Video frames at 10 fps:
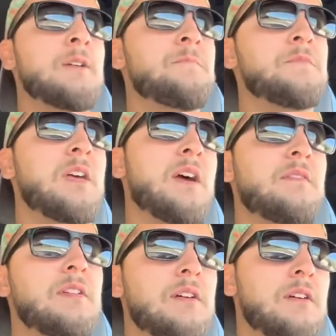They have
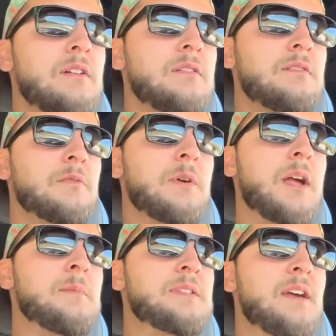the
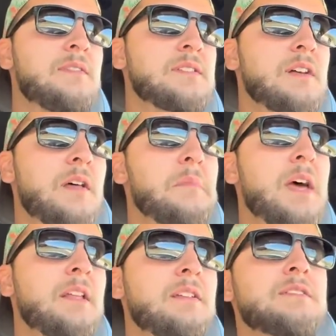Rams have this
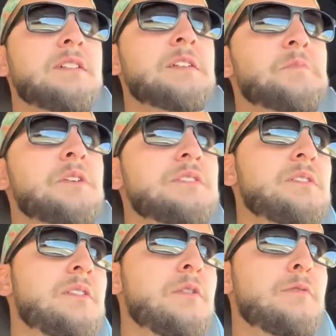automatic exhaust brake, so
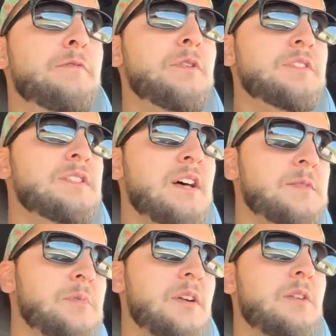you can go full exhaust
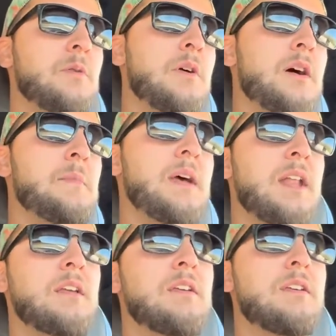brake or
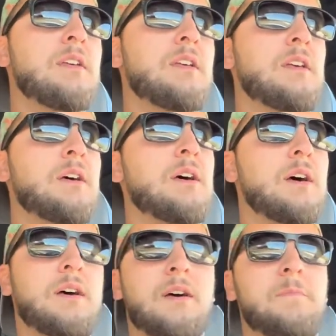automatic,
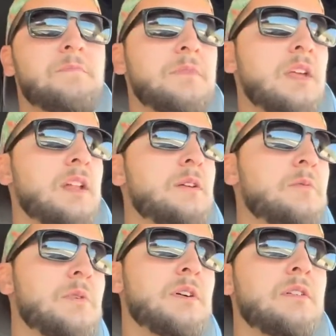and it
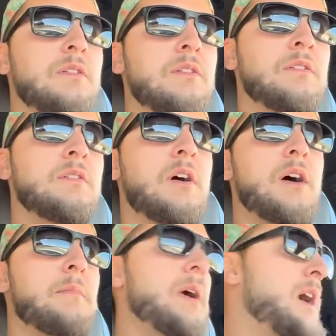will
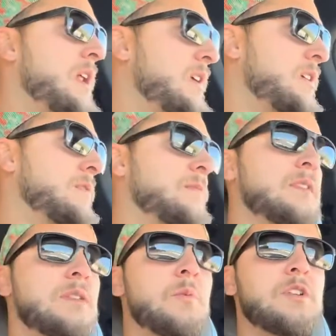automatic
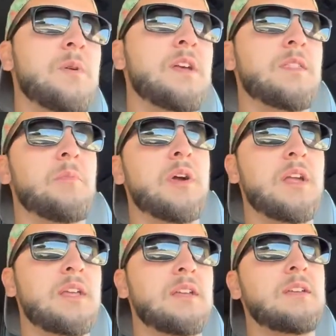when you hit the
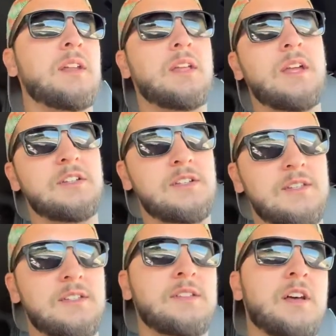brake, it engages
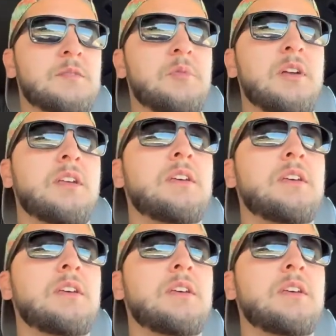the exhaust brake.